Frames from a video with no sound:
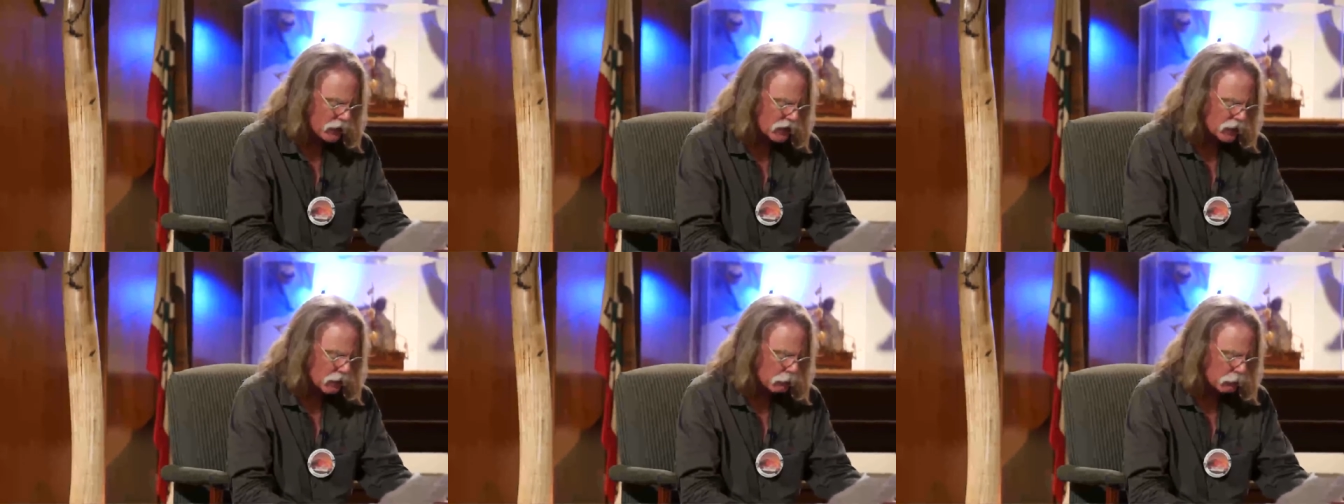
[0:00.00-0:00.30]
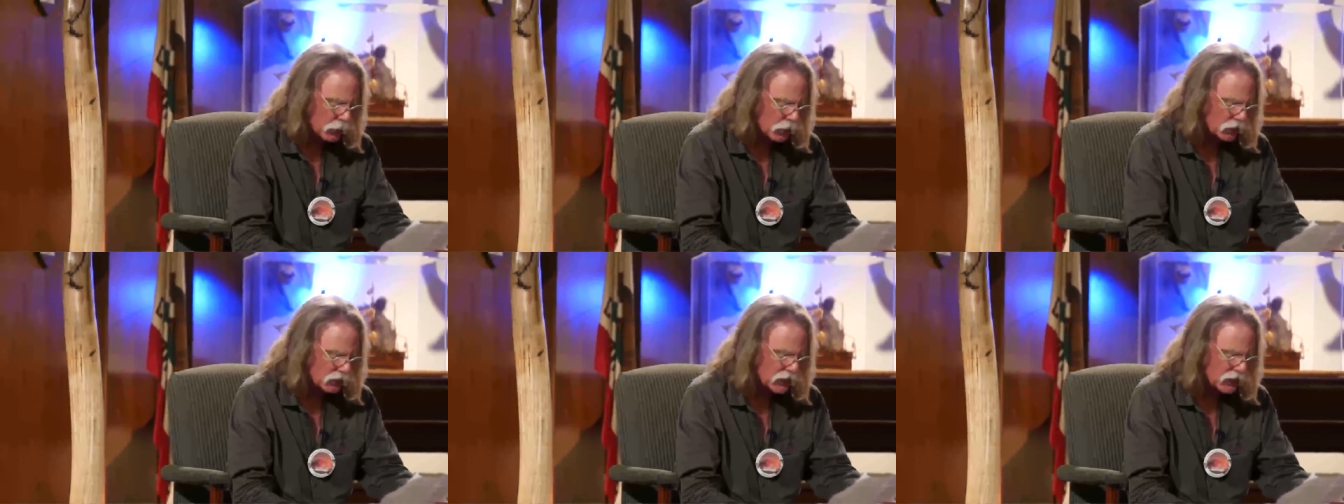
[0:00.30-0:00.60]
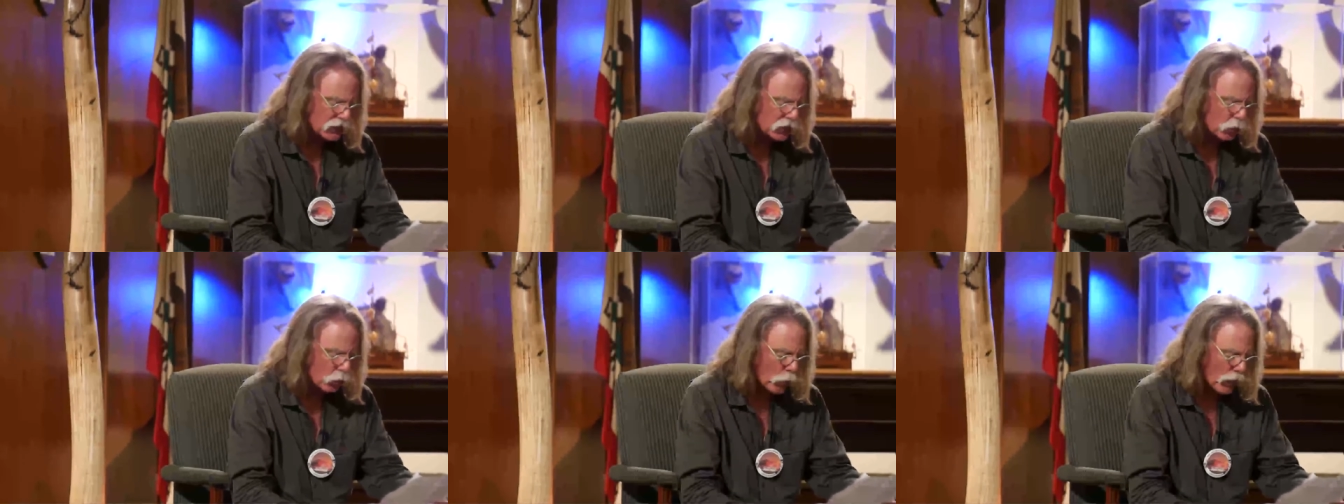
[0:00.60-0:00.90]
and the ability
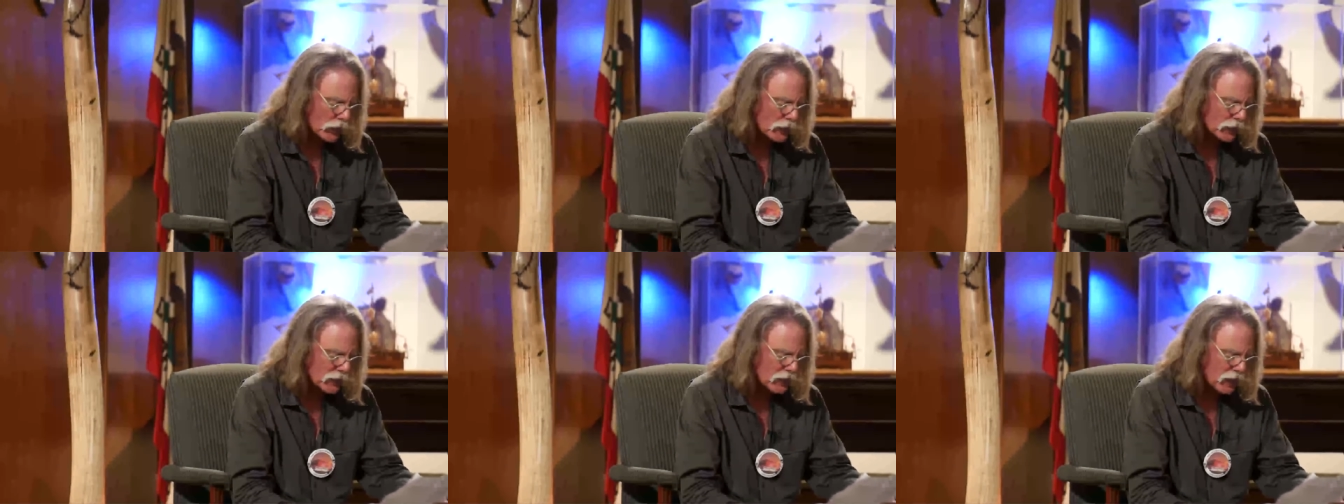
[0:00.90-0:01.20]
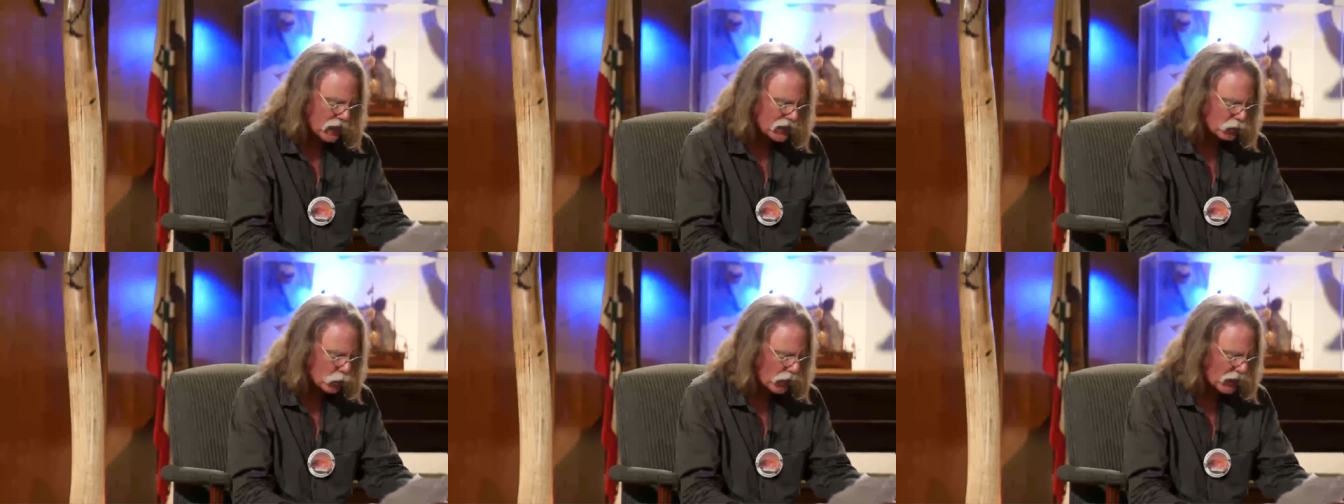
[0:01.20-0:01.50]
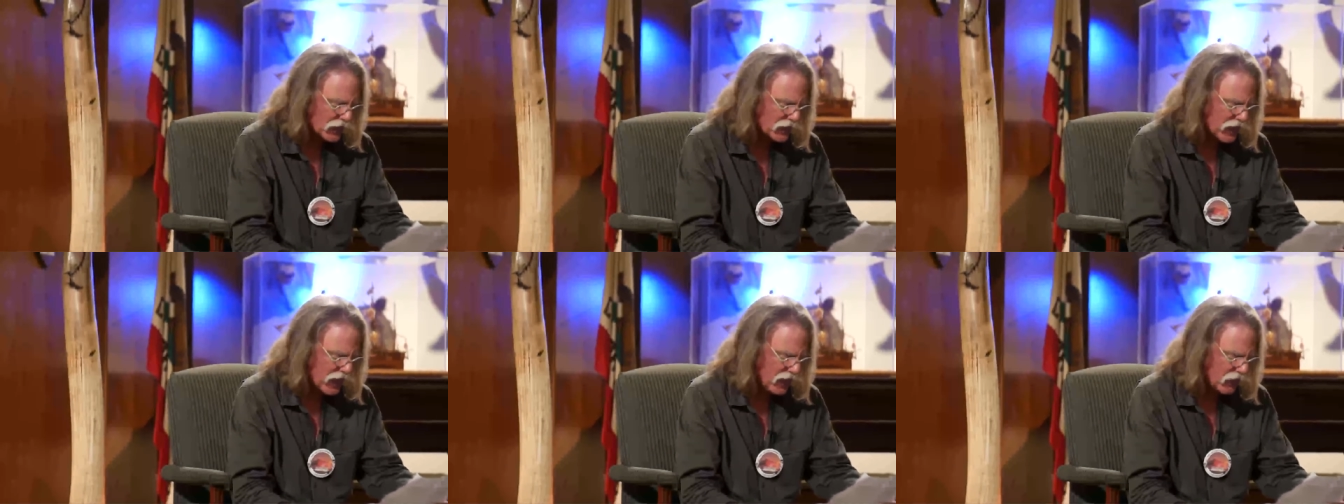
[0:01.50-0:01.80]
to recognize what
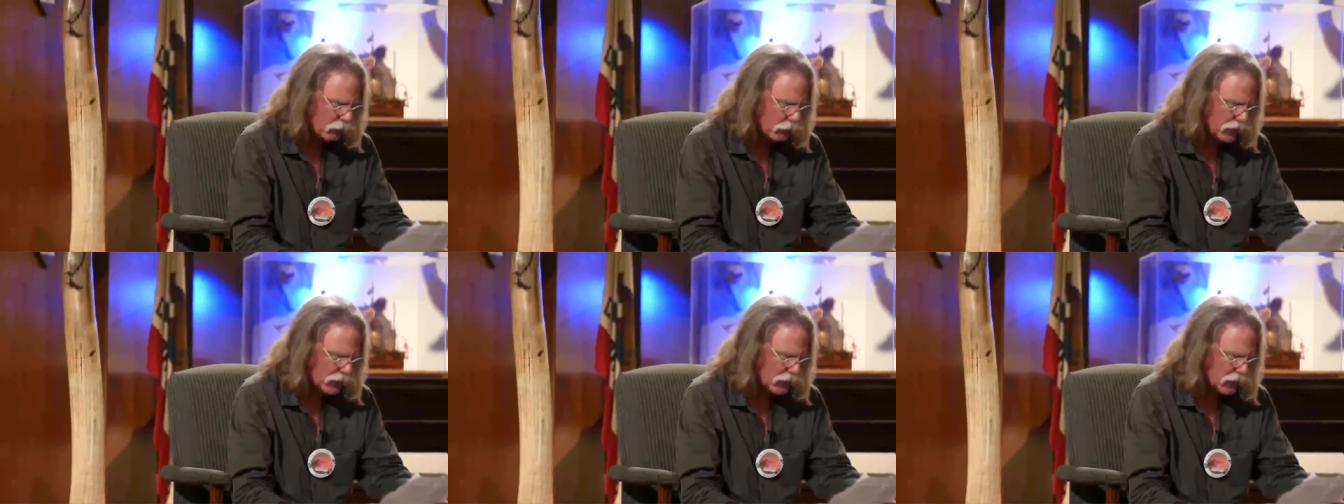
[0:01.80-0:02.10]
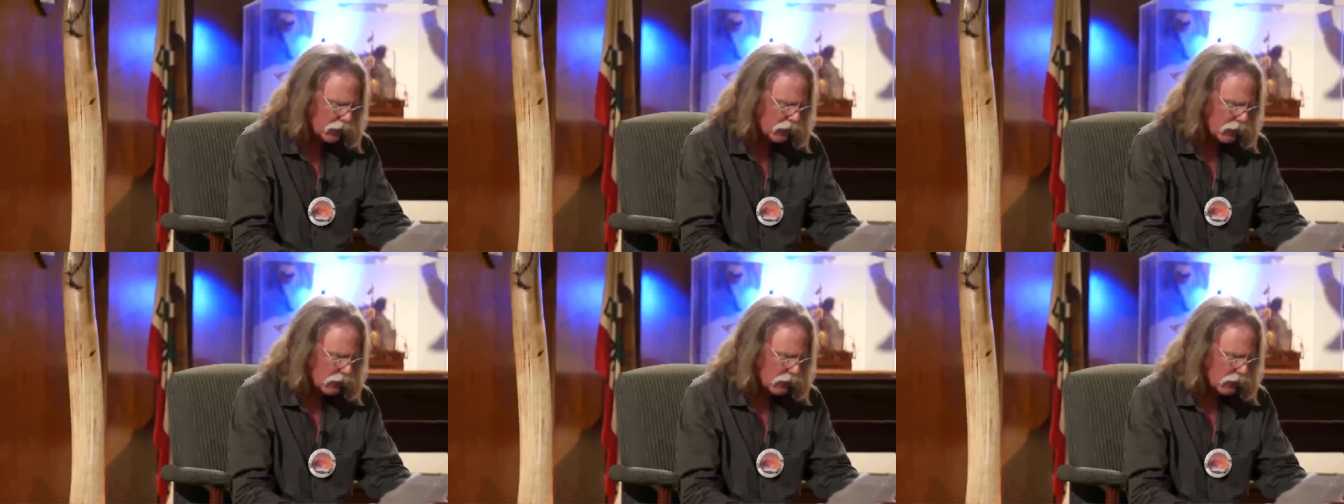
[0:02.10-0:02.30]
it gave me.